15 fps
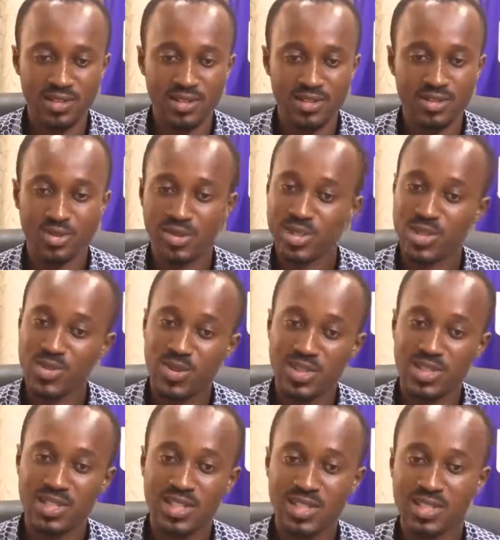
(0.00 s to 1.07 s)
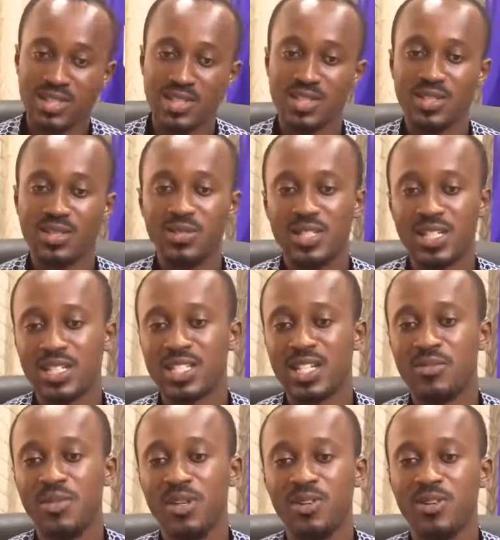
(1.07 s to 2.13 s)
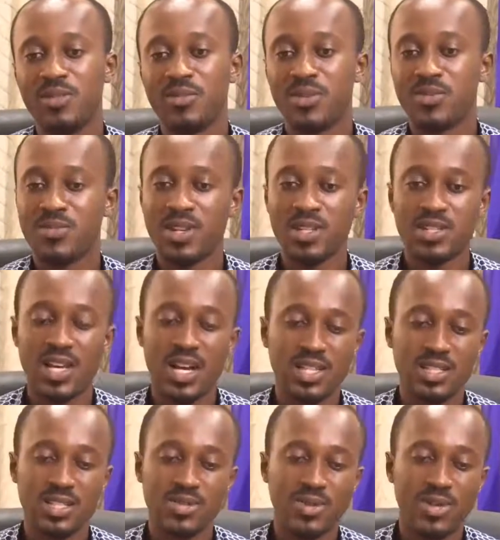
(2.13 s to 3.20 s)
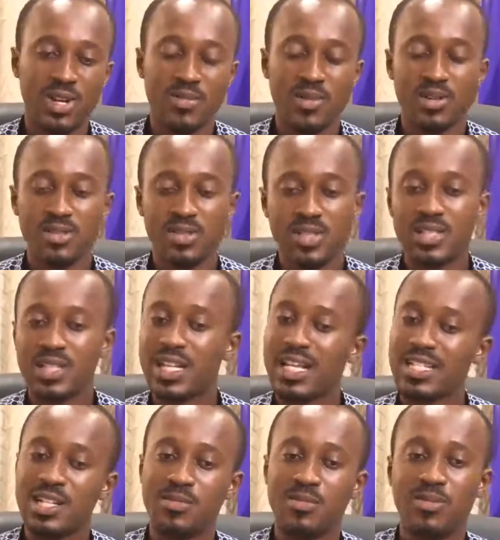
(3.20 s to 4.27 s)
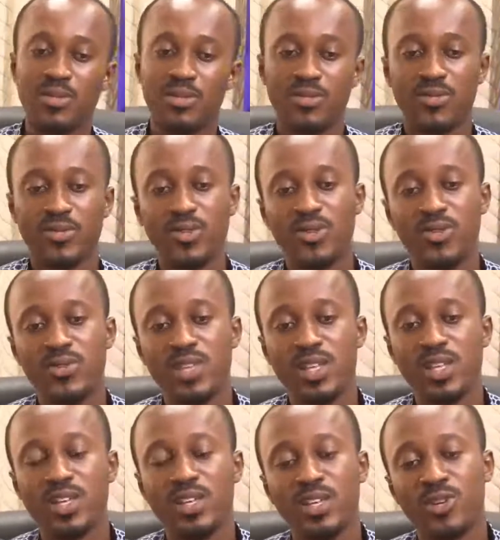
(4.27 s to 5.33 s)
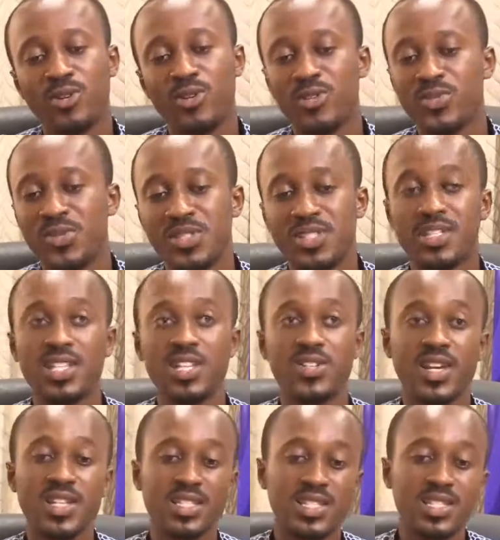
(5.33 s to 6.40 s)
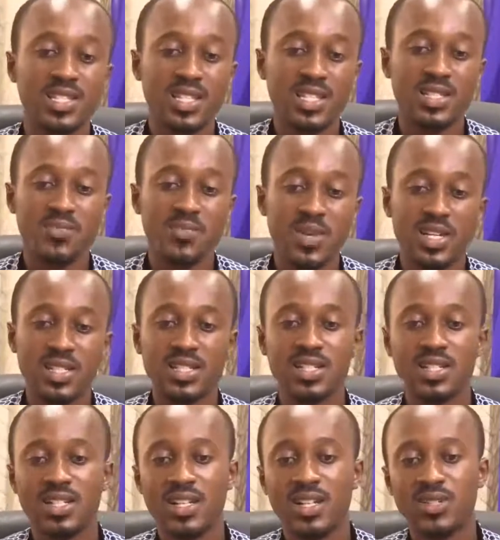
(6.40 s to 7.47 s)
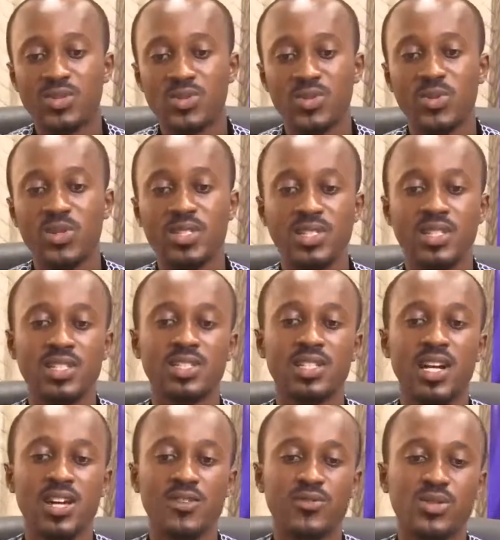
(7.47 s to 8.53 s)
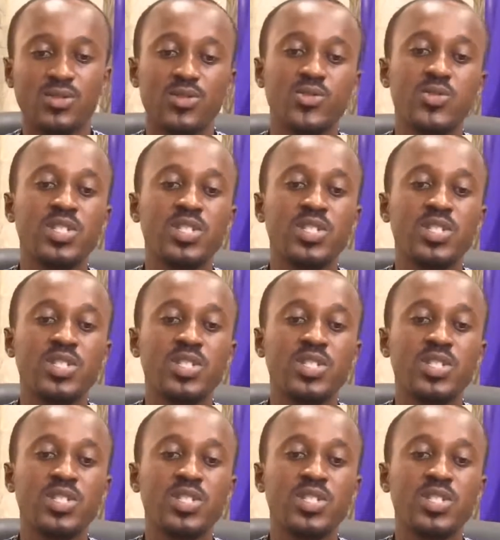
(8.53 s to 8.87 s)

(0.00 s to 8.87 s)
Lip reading: So this is what this Digital Millennium Copyright Act is all about. This is an example of one of the contributions that the United States made to international efforts to